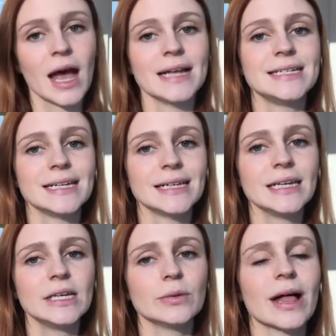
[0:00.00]
Ideally,
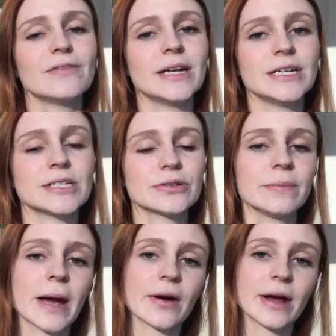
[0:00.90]
you will have an industry
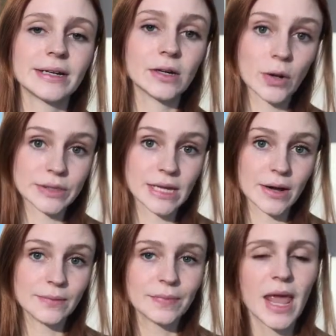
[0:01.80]
background in
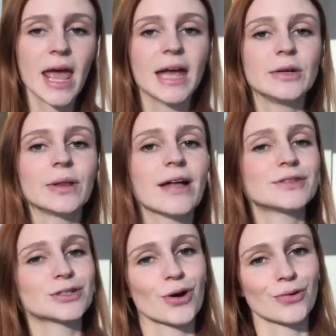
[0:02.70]
wholesale and you will have
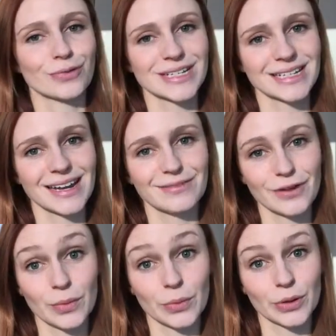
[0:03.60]
strong written and
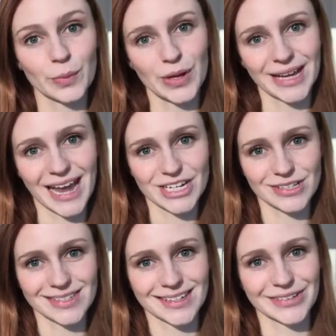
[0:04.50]
verbal
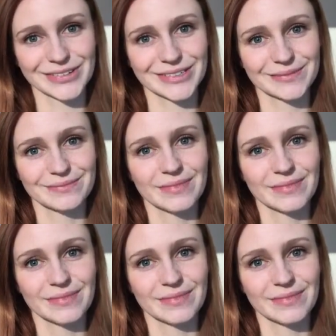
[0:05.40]
communication skills.